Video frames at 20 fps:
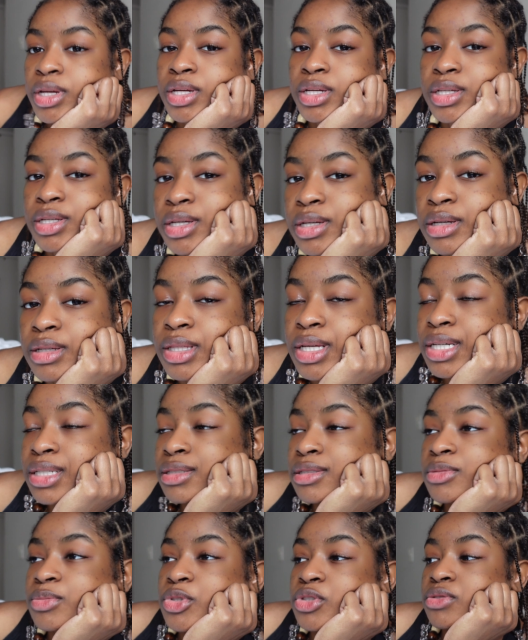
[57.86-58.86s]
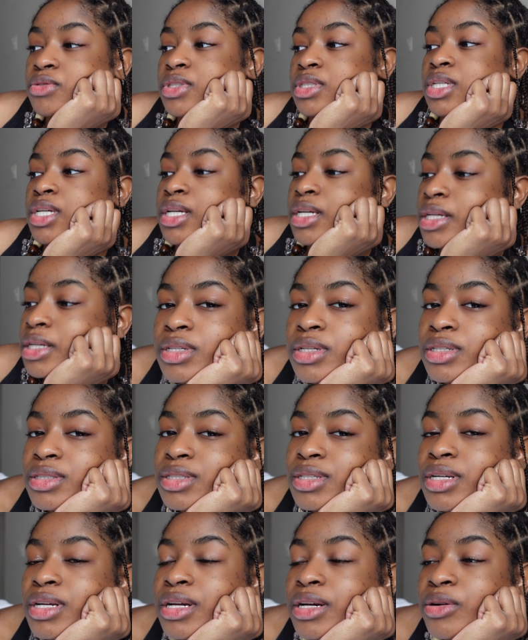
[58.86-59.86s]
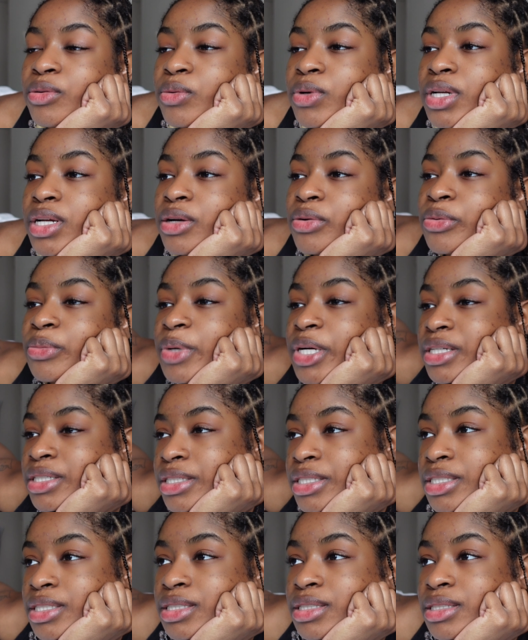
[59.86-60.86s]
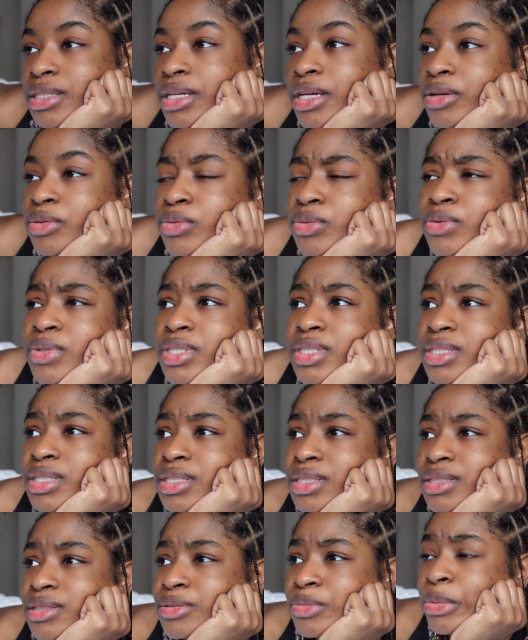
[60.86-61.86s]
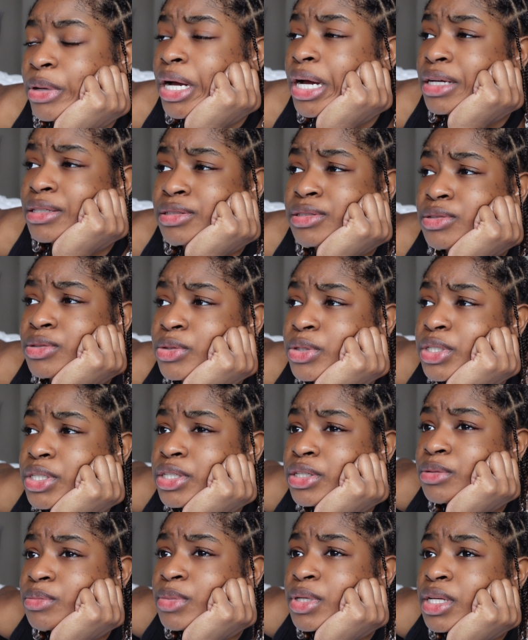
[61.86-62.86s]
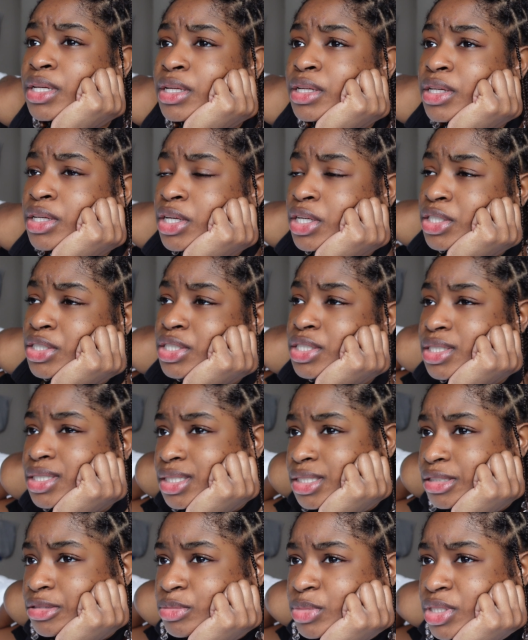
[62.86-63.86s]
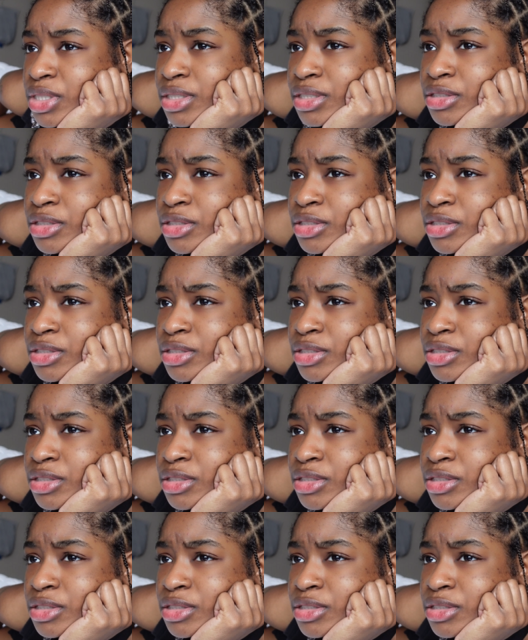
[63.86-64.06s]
yeah that's the mood today yesterday i went out with my cousin and we went to get some ice cream she took me to